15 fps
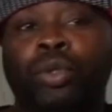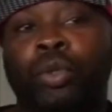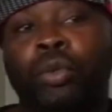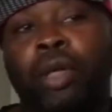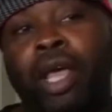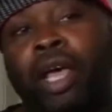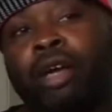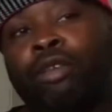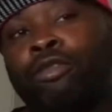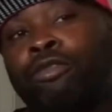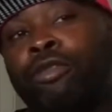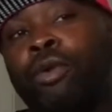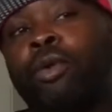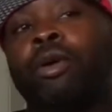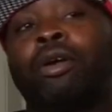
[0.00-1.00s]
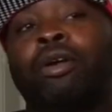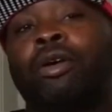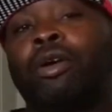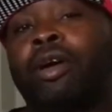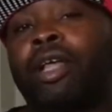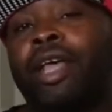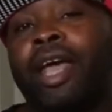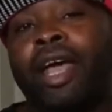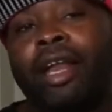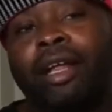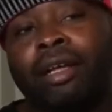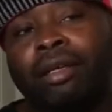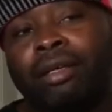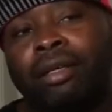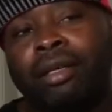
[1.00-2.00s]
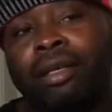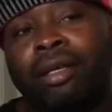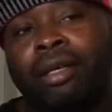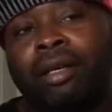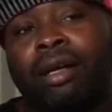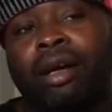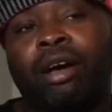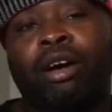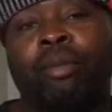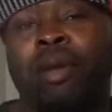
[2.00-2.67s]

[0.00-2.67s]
who can't afford organic, I